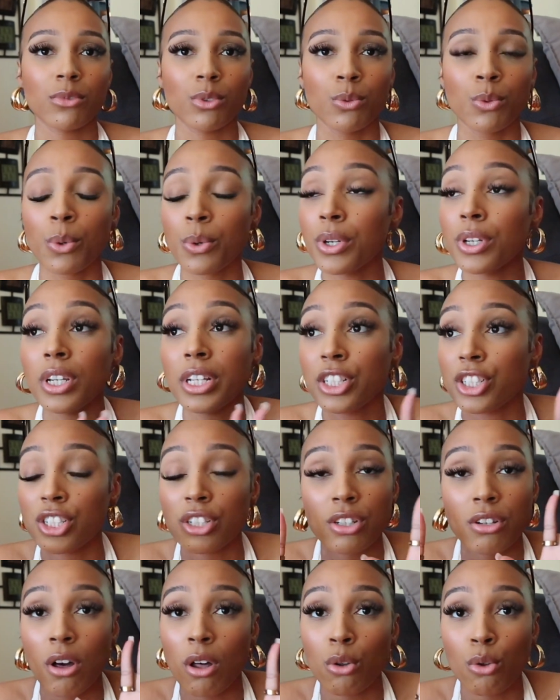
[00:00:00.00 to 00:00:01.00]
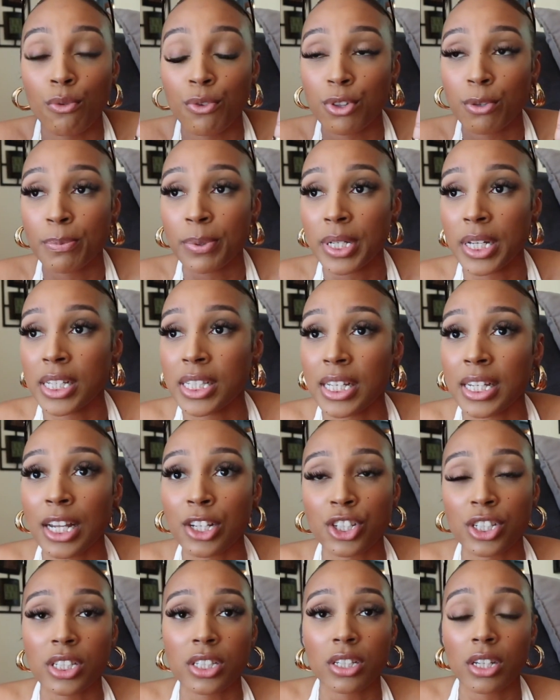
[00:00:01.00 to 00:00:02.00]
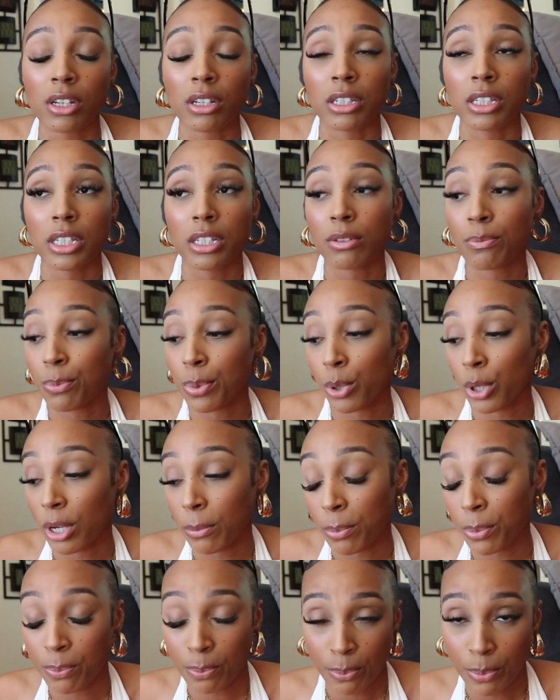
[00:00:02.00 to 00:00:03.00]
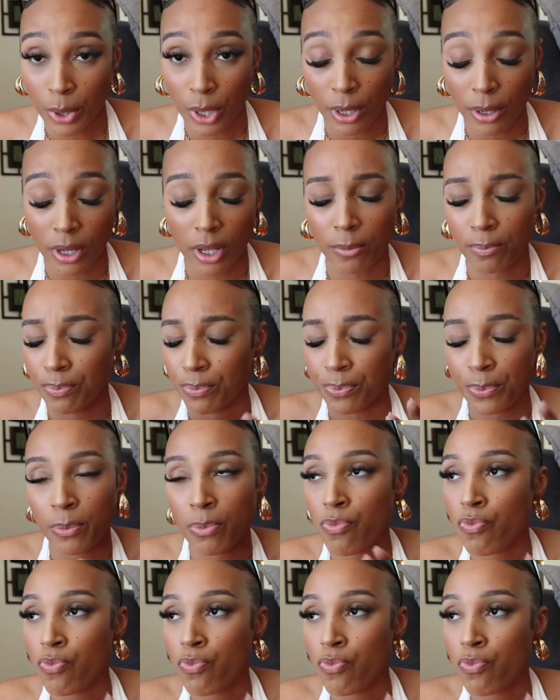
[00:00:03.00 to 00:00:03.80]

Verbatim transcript: we were like just all over the place and i just didn't put put um